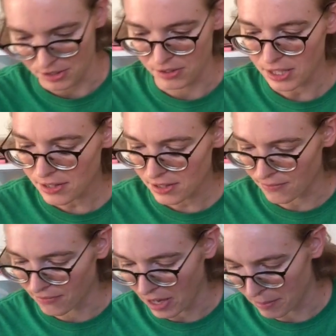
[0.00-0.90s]
so this is
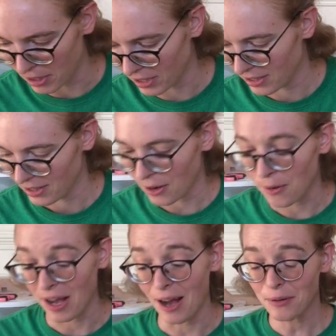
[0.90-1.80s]
some fabric.
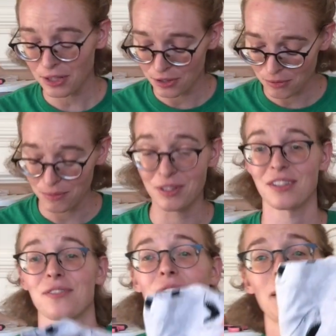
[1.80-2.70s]
Oh, how cute was
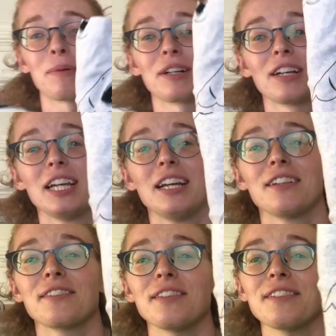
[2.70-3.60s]
this fabric?
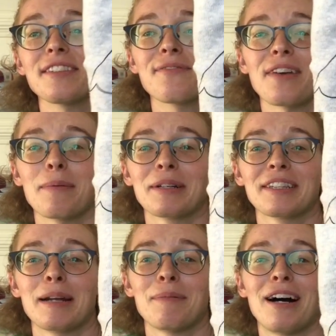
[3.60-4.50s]
So this is some fabric
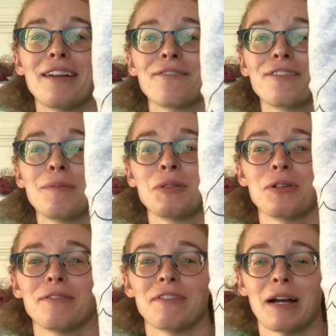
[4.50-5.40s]
that I bought from Joann